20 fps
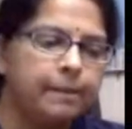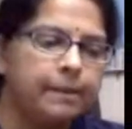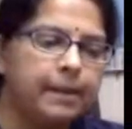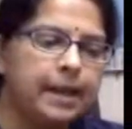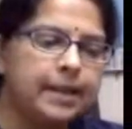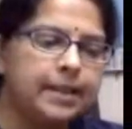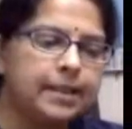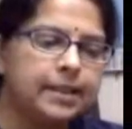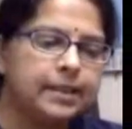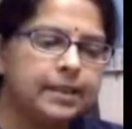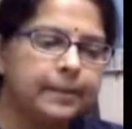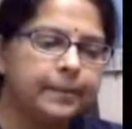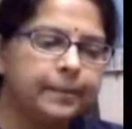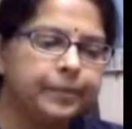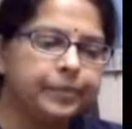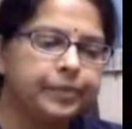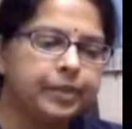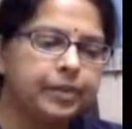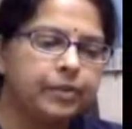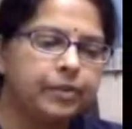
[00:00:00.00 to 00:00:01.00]
plus
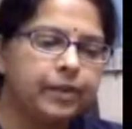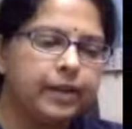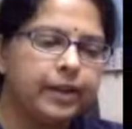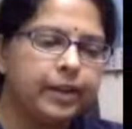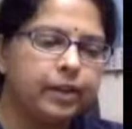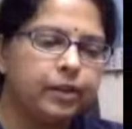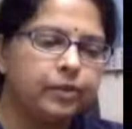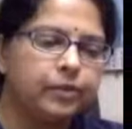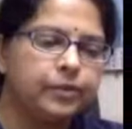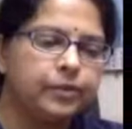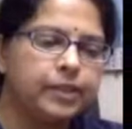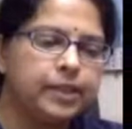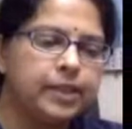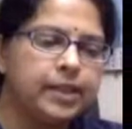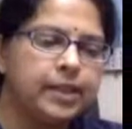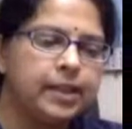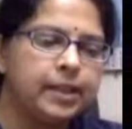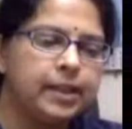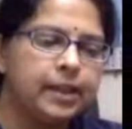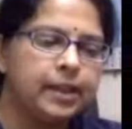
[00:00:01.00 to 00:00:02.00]
phi of
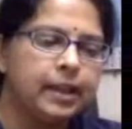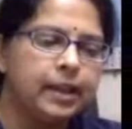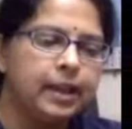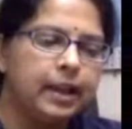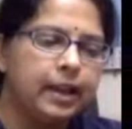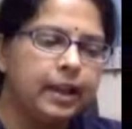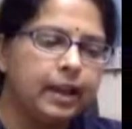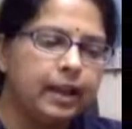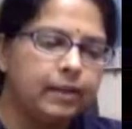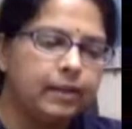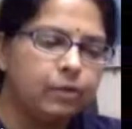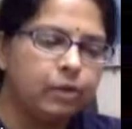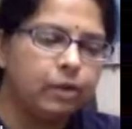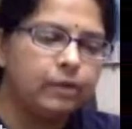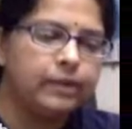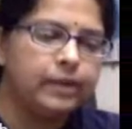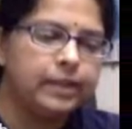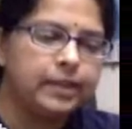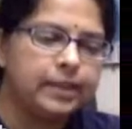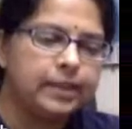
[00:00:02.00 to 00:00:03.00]
t. And
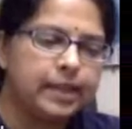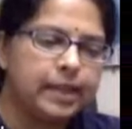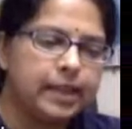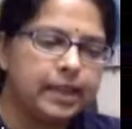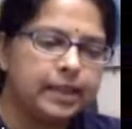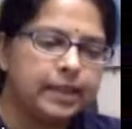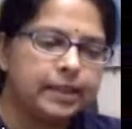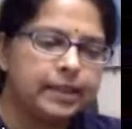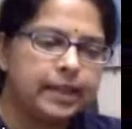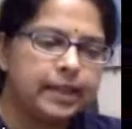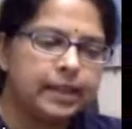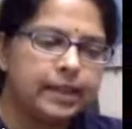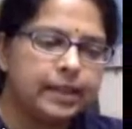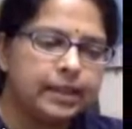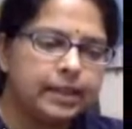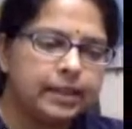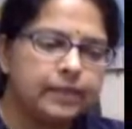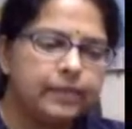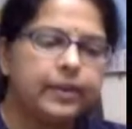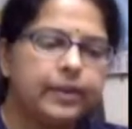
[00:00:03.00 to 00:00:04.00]
what we are saying is that
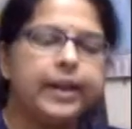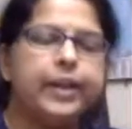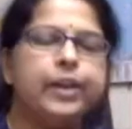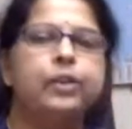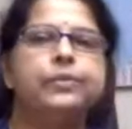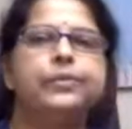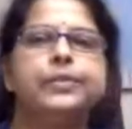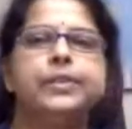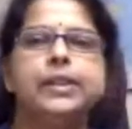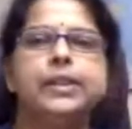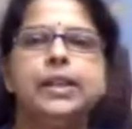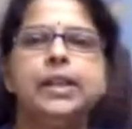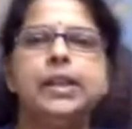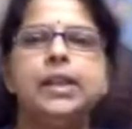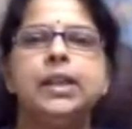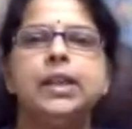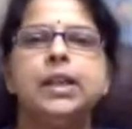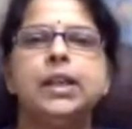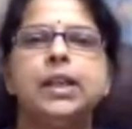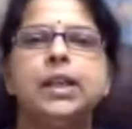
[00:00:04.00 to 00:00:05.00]
this phi of
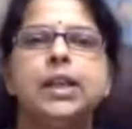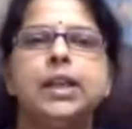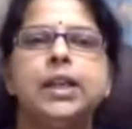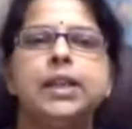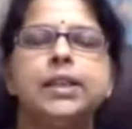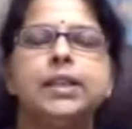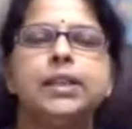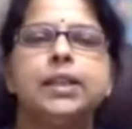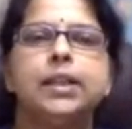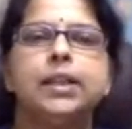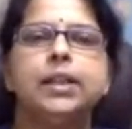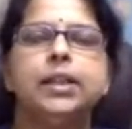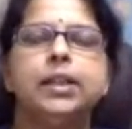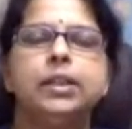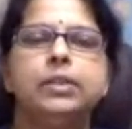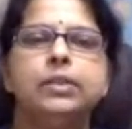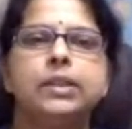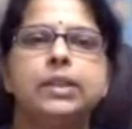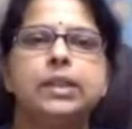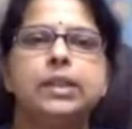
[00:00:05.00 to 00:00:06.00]
t is
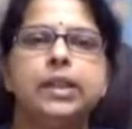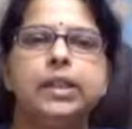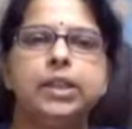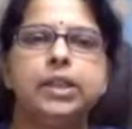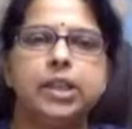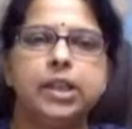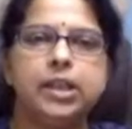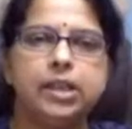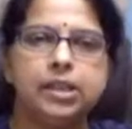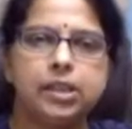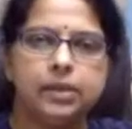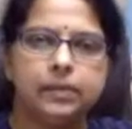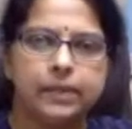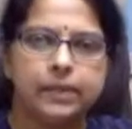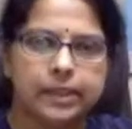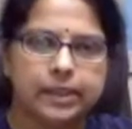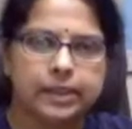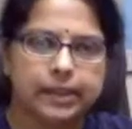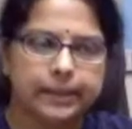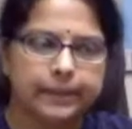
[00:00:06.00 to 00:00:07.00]
continuously changing
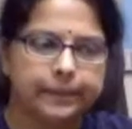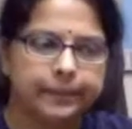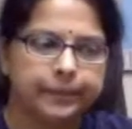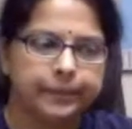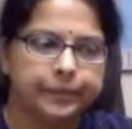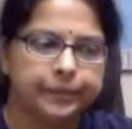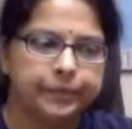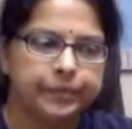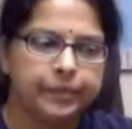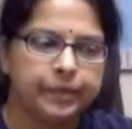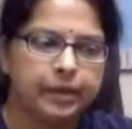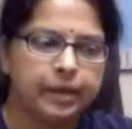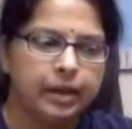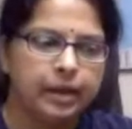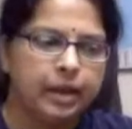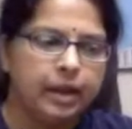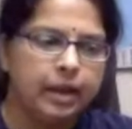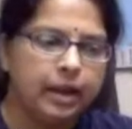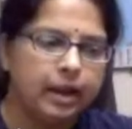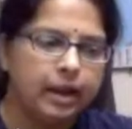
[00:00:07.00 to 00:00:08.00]
with time.
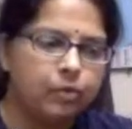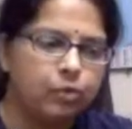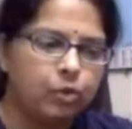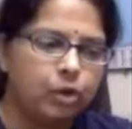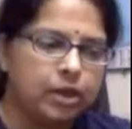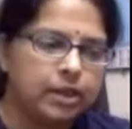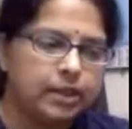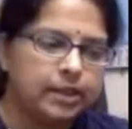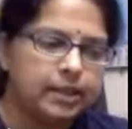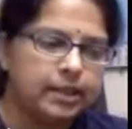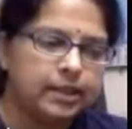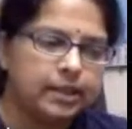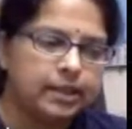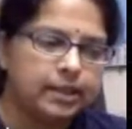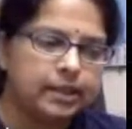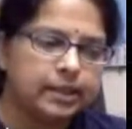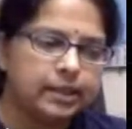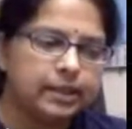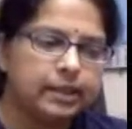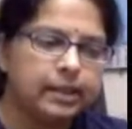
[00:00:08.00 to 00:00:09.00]
And what does
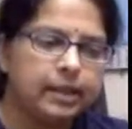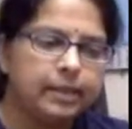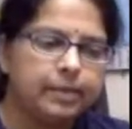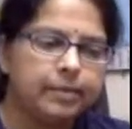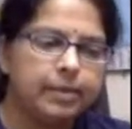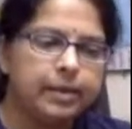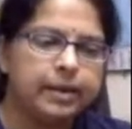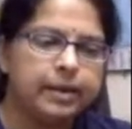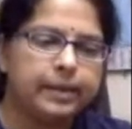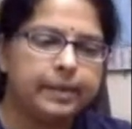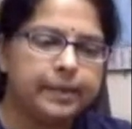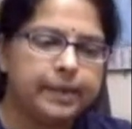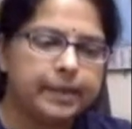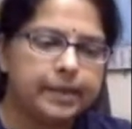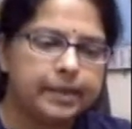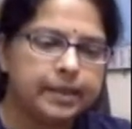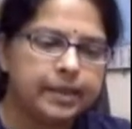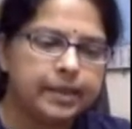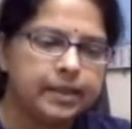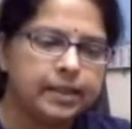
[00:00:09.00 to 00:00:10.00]
this number
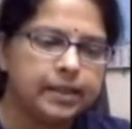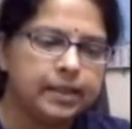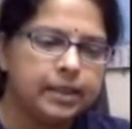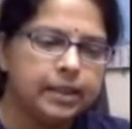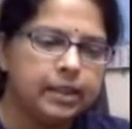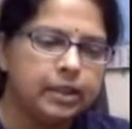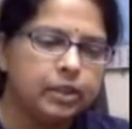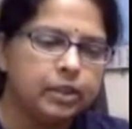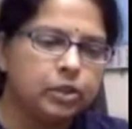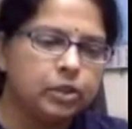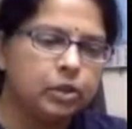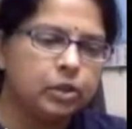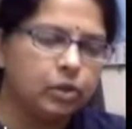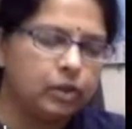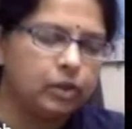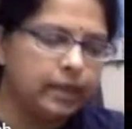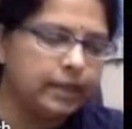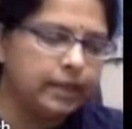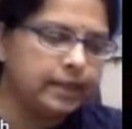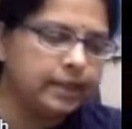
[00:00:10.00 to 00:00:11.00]
represent? So
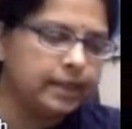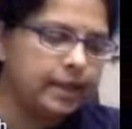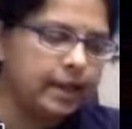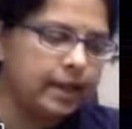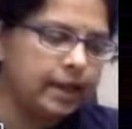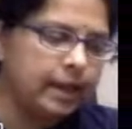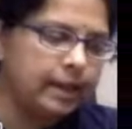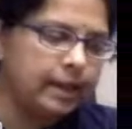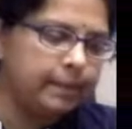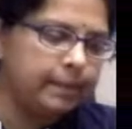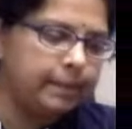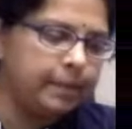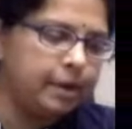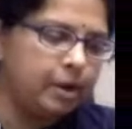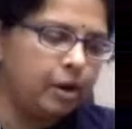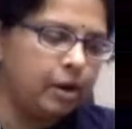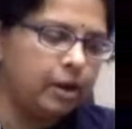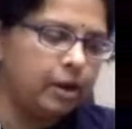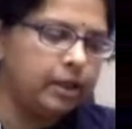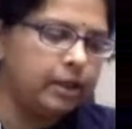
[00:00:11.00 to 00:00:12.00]
let's say I
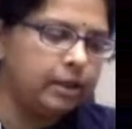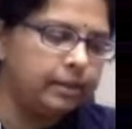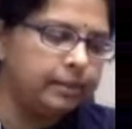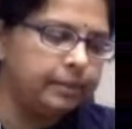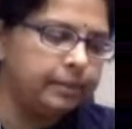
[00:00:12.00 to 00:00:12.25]
plot